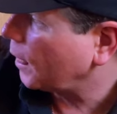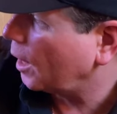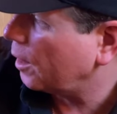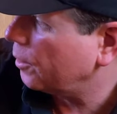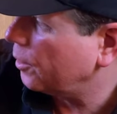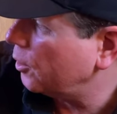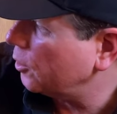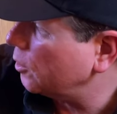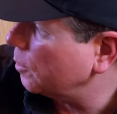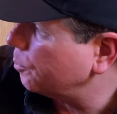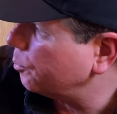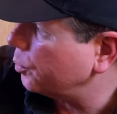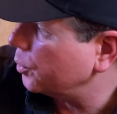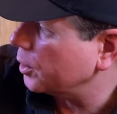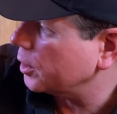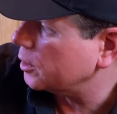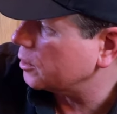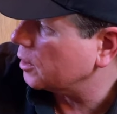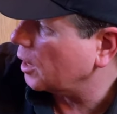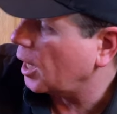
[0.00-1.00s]
they're a
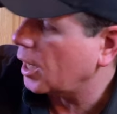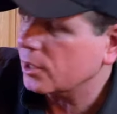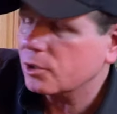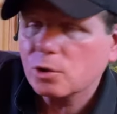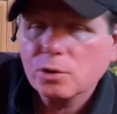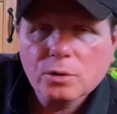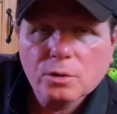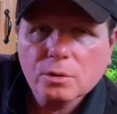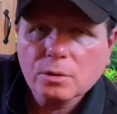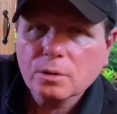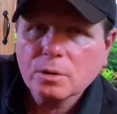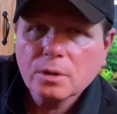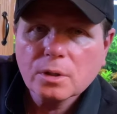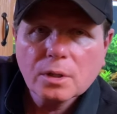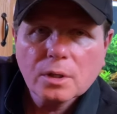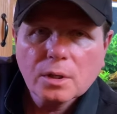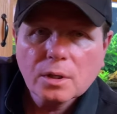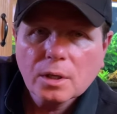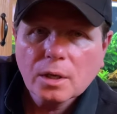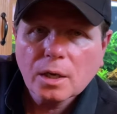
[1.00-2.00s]
pretty docile
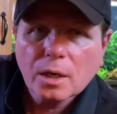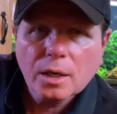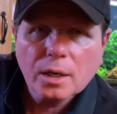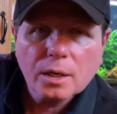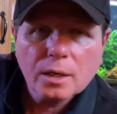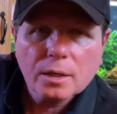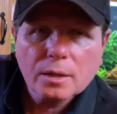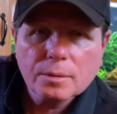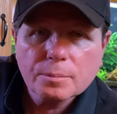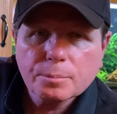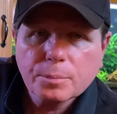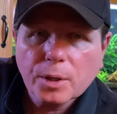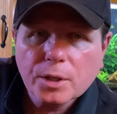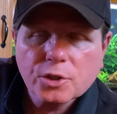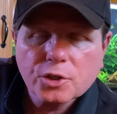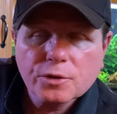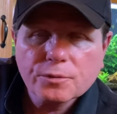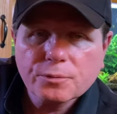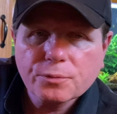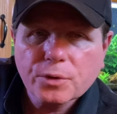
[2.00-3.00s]

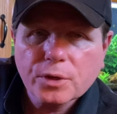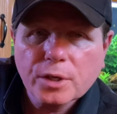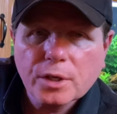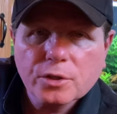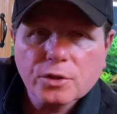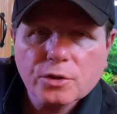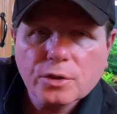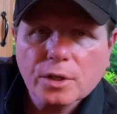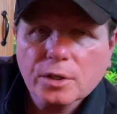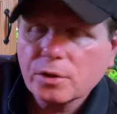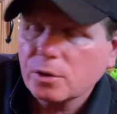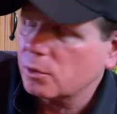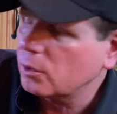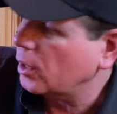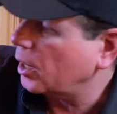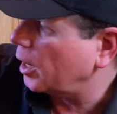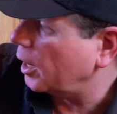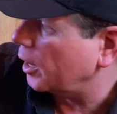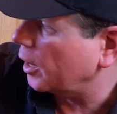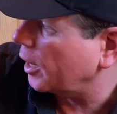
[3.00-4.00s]
bunch of fish. They do
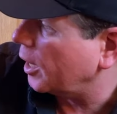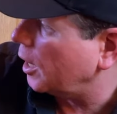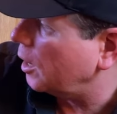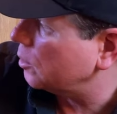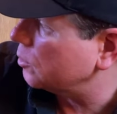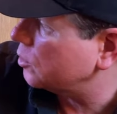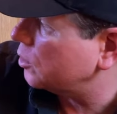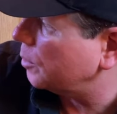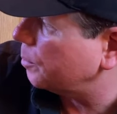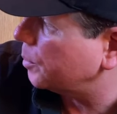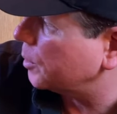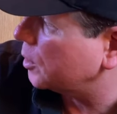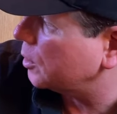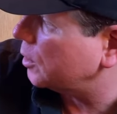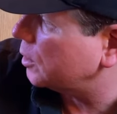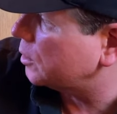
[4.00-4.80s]
hang out typically